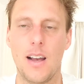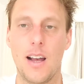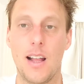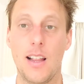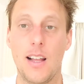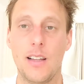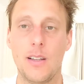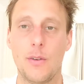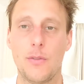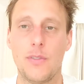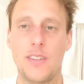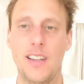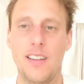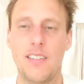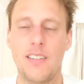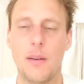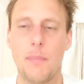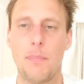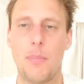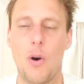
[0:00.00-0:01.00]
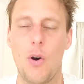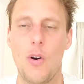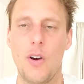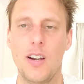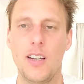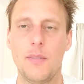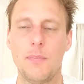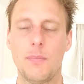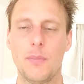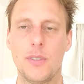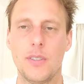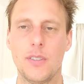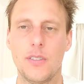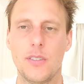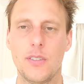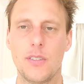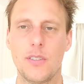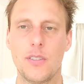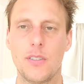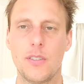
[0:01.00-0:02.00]
a lot of
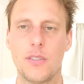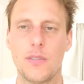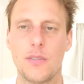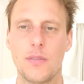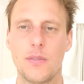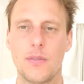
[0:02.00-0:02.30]
disappointments.